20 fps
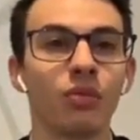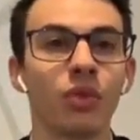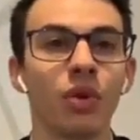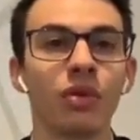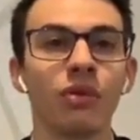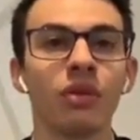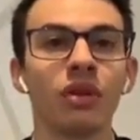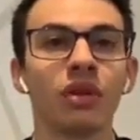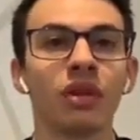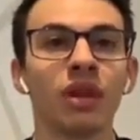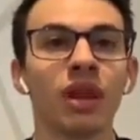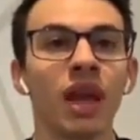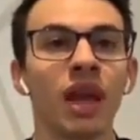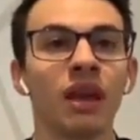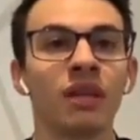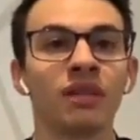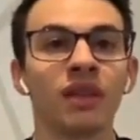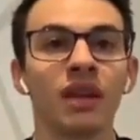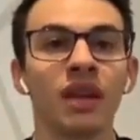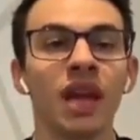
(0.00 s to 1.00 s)
Whether it
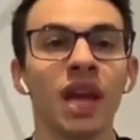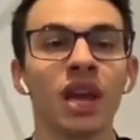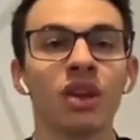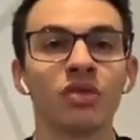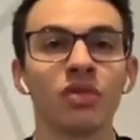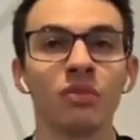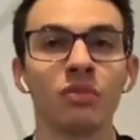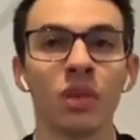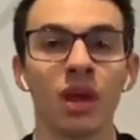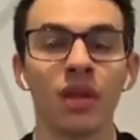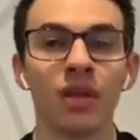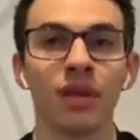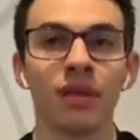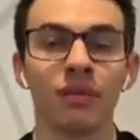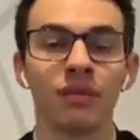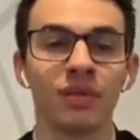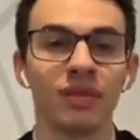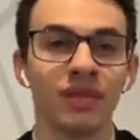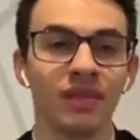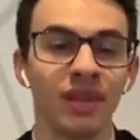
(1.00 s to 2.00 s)
takes an extra month,
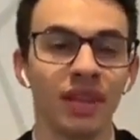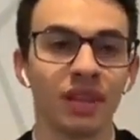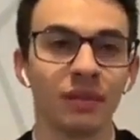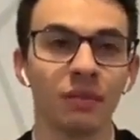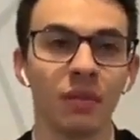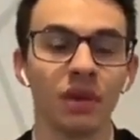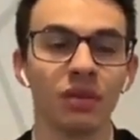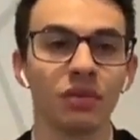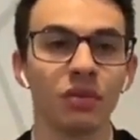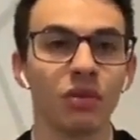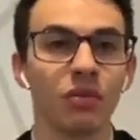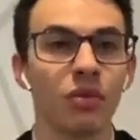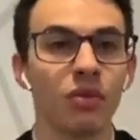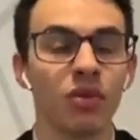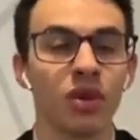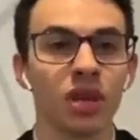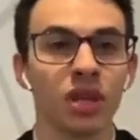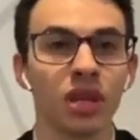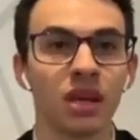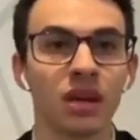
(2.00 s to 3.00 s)
six months, or
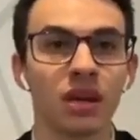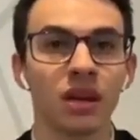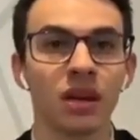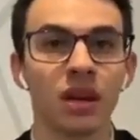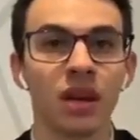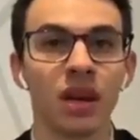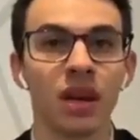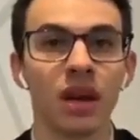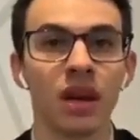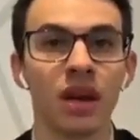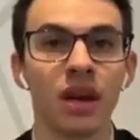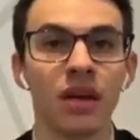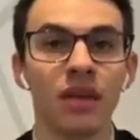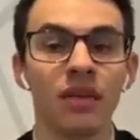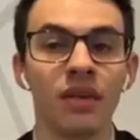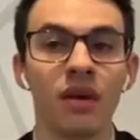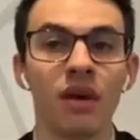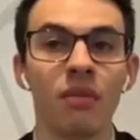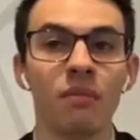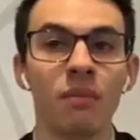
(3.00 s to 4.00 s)
a year,
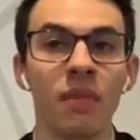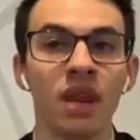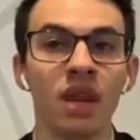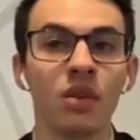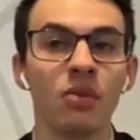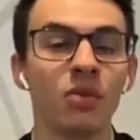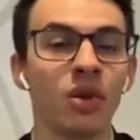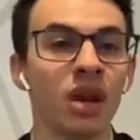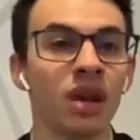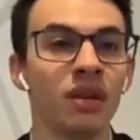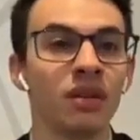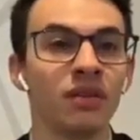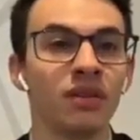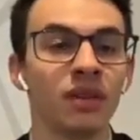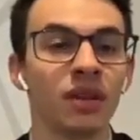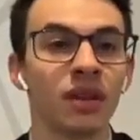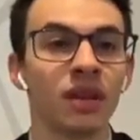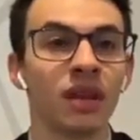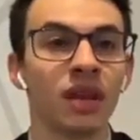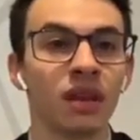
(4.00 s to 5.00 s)
there are many ways
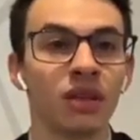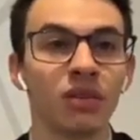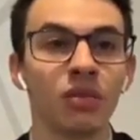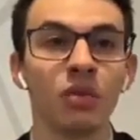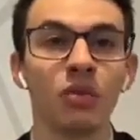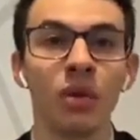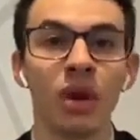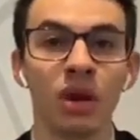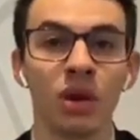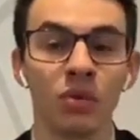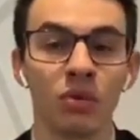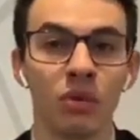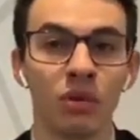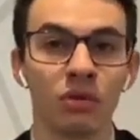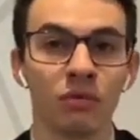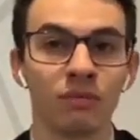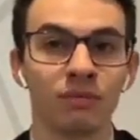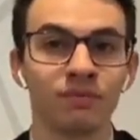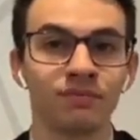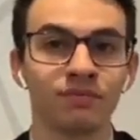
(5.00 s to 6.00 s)
to get to where you
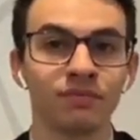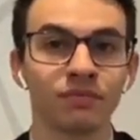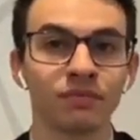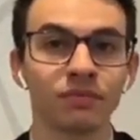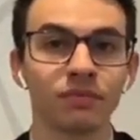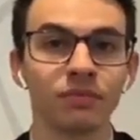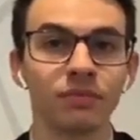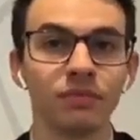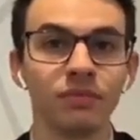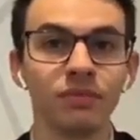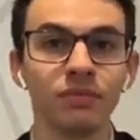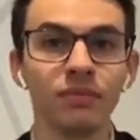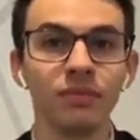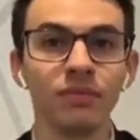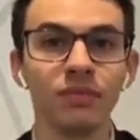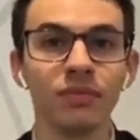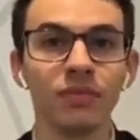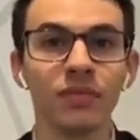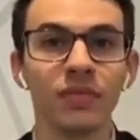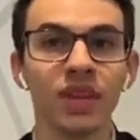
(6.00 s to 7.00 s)
want.
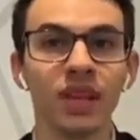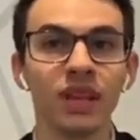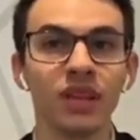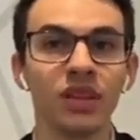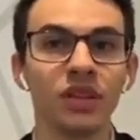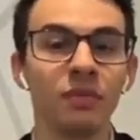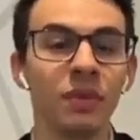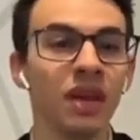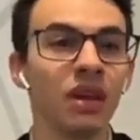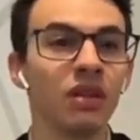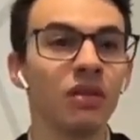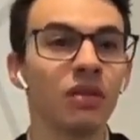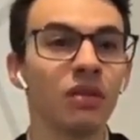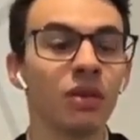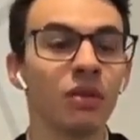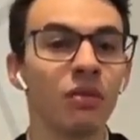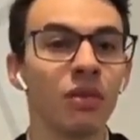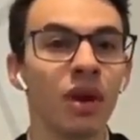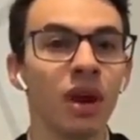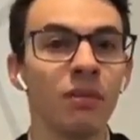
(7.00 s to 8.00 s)
Speaking to
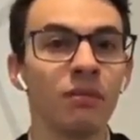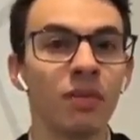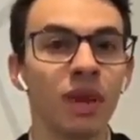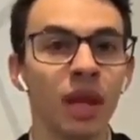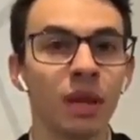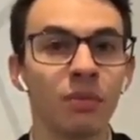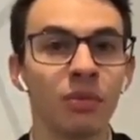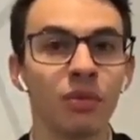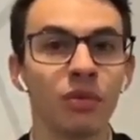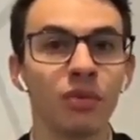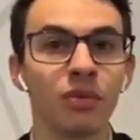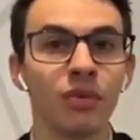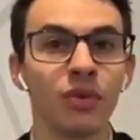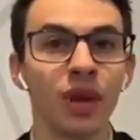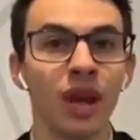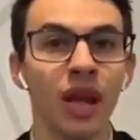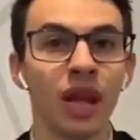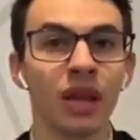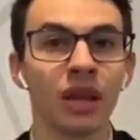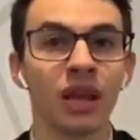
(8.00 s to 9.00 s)
the right people
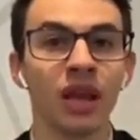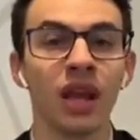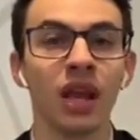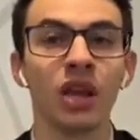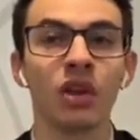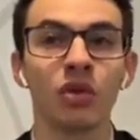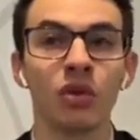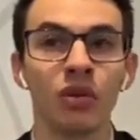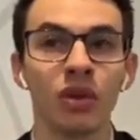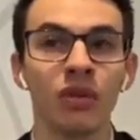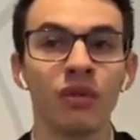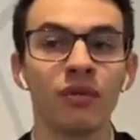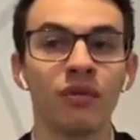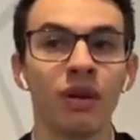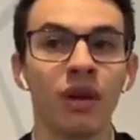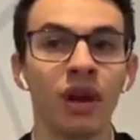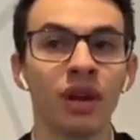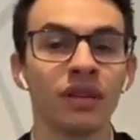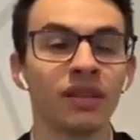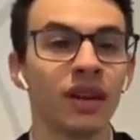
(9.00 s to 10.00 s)
and getting good
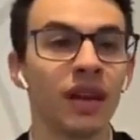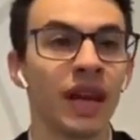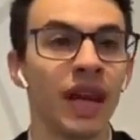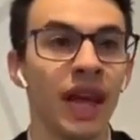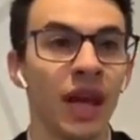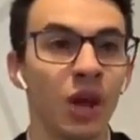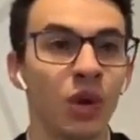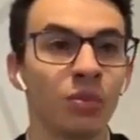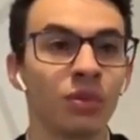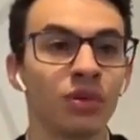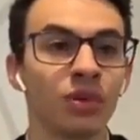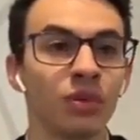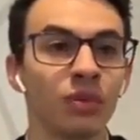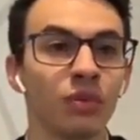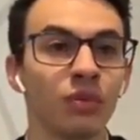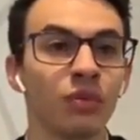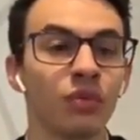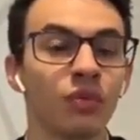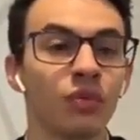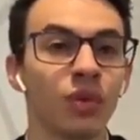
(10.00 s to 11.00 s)
advice helps
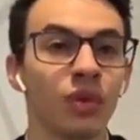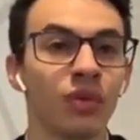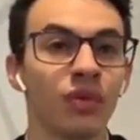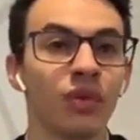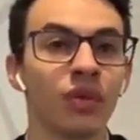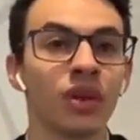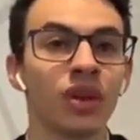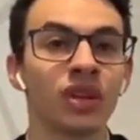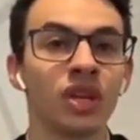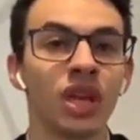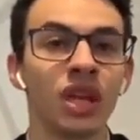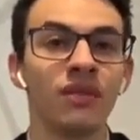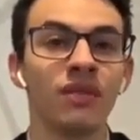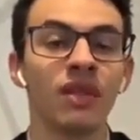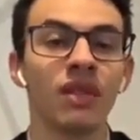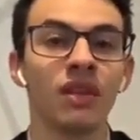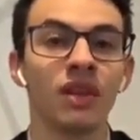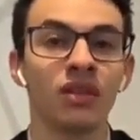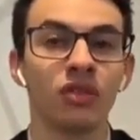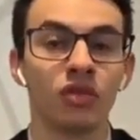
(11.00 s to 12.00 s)
with
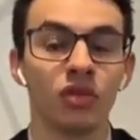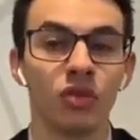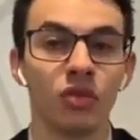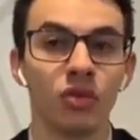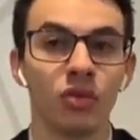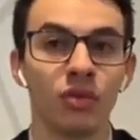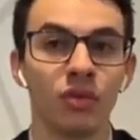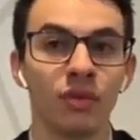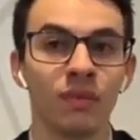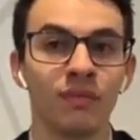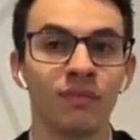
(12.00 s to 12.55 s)
achieving this too.